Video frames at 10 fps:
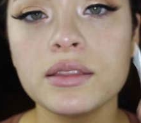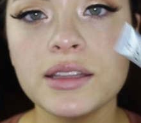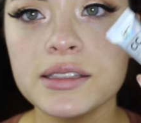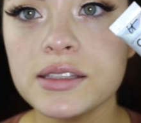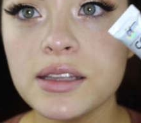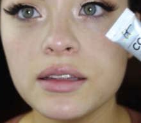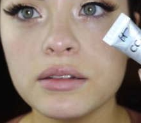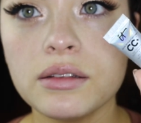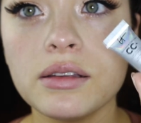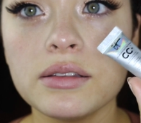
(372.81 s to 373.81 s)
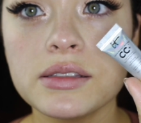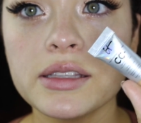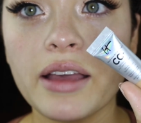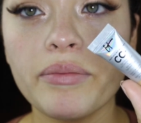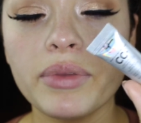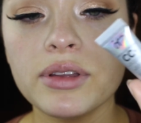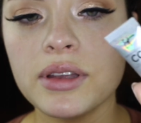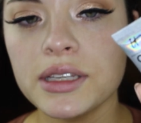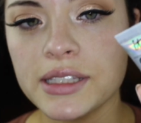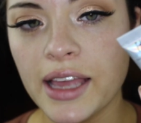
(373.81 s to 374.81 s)
This is a little
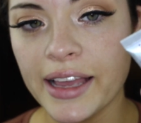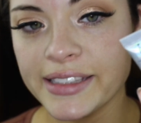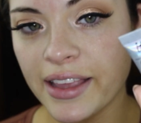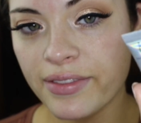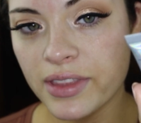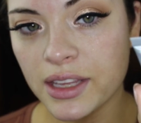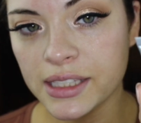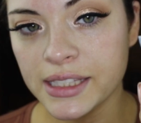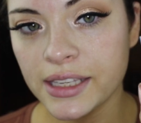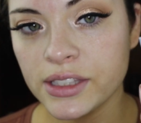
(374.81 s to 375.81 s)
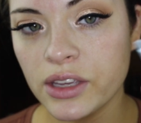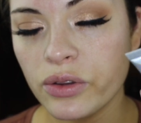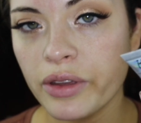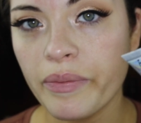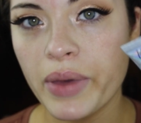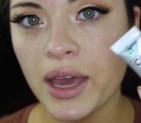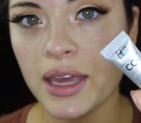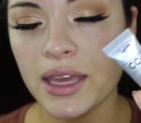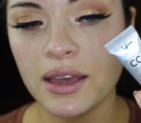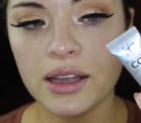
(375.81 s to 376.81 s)
sample size of the CC Cream
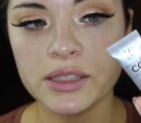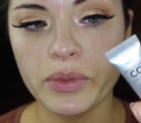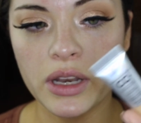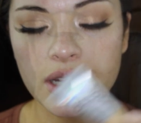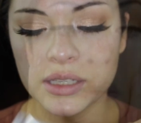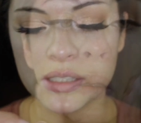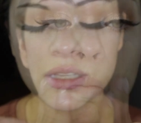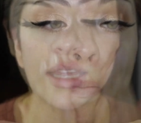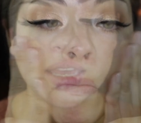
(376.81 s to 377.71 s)
by IT Cosmetics.